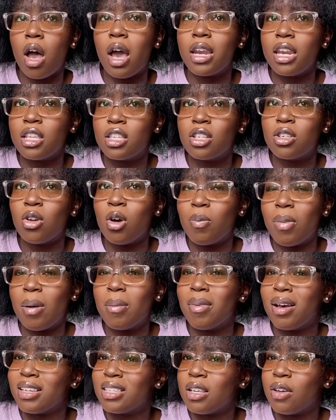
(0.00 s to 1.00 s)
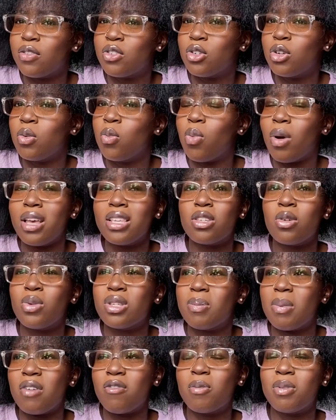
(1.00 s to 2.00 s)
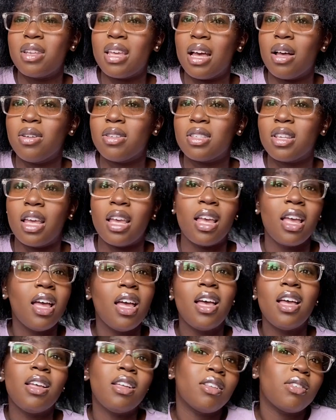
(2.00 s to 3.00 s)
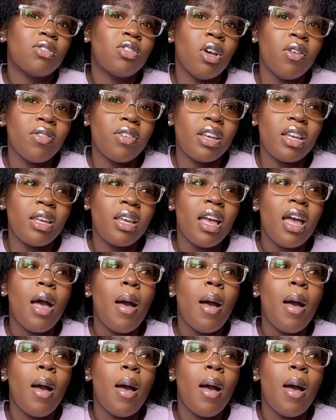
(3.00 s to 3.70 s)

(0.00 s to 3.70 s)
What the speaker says: I need to know about myself too. What is it was about everybody else? Like, sorry,